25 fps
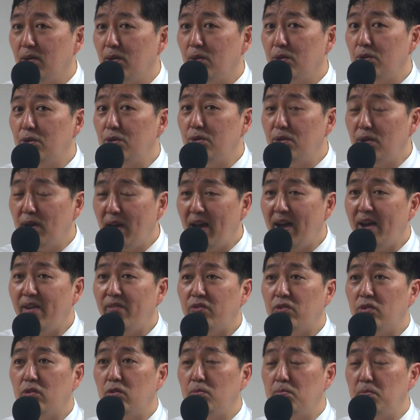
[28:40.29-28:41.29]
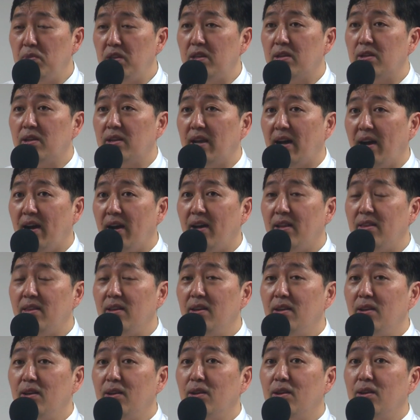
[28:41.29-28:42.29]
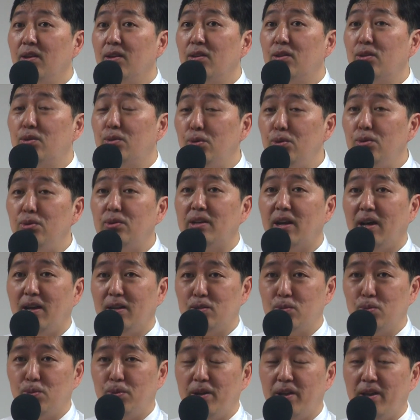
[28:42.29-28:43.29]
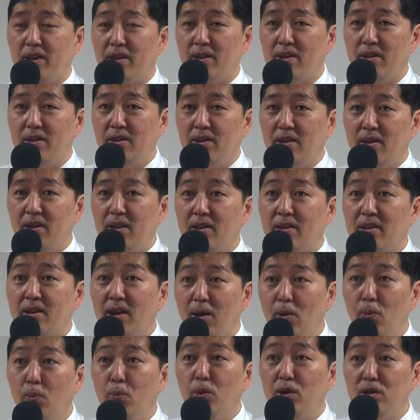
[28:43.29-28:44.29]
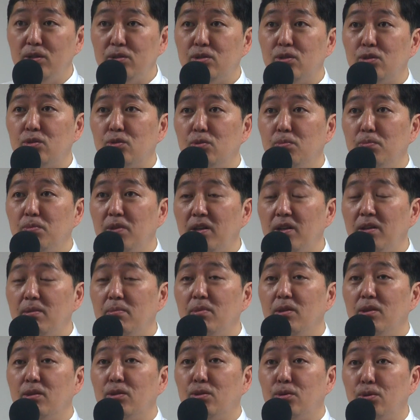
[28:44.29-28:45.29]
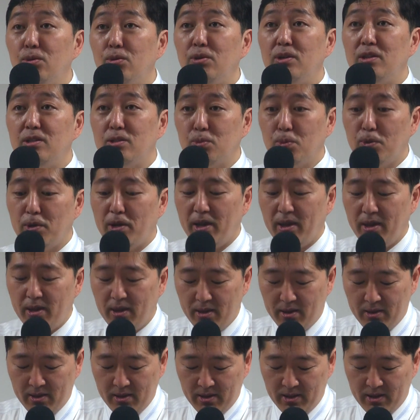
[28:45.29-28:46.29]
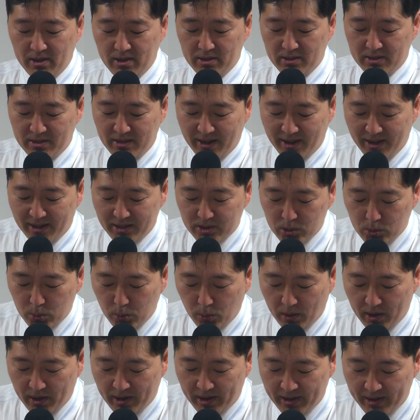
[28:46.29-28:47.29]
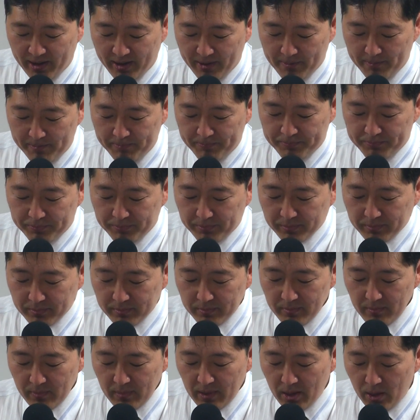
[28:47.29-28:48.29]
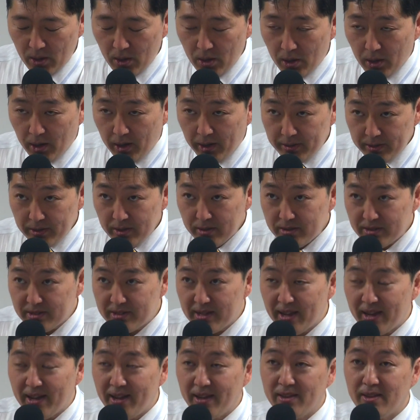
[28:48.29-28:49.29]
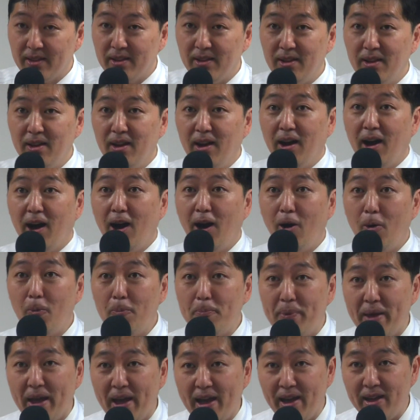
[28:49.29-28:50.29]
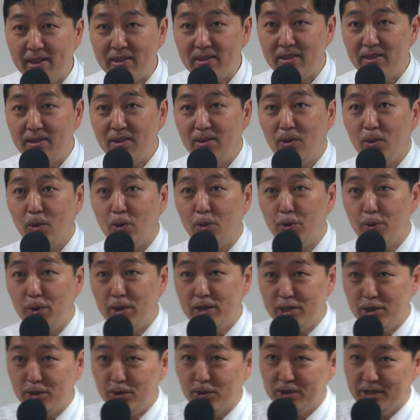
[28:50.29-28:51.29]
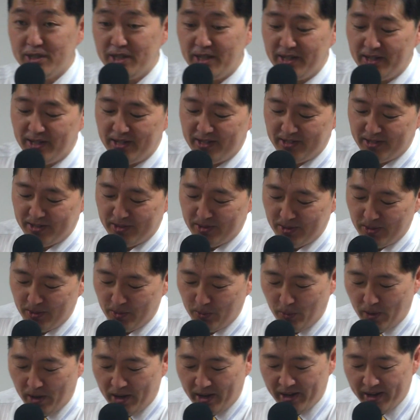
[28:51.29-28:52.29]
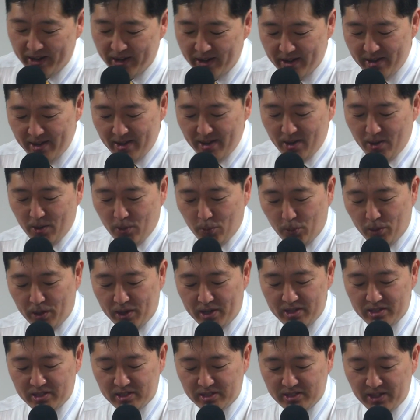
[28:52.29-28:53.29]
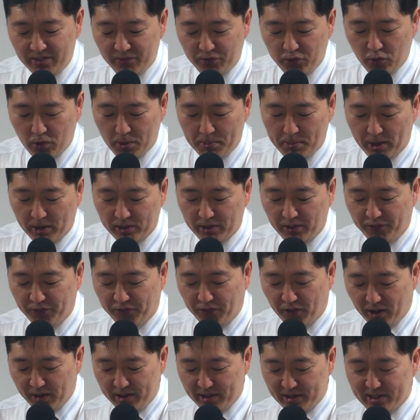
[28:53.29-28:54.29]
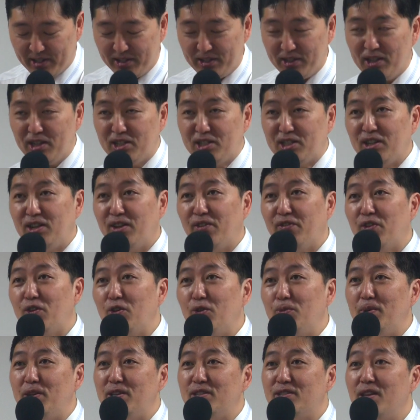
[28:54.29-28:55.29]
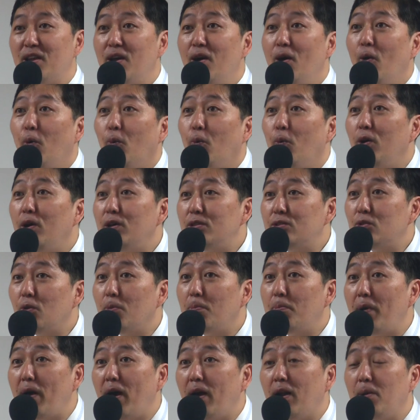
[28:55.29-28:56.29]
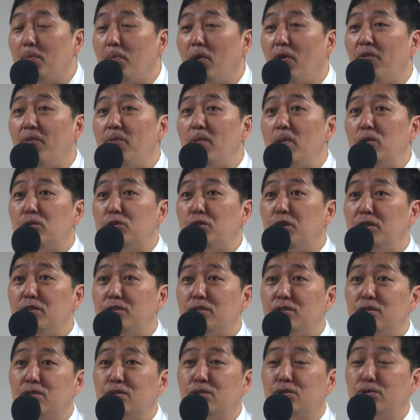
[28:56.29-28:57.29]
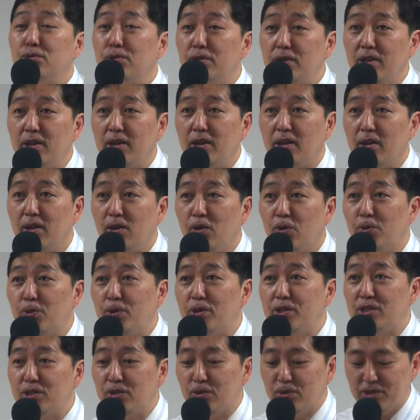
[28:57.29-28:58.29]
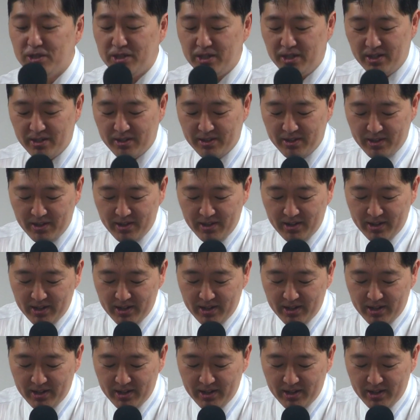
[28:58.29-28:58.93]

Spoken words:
You have to meet God through God's way. And God wants you to meet Him through His way. And that's why. Understand how bad original sin is. Why? What is sinful about the fallen condition of humans? What's so bad about Genesis 3, original sin?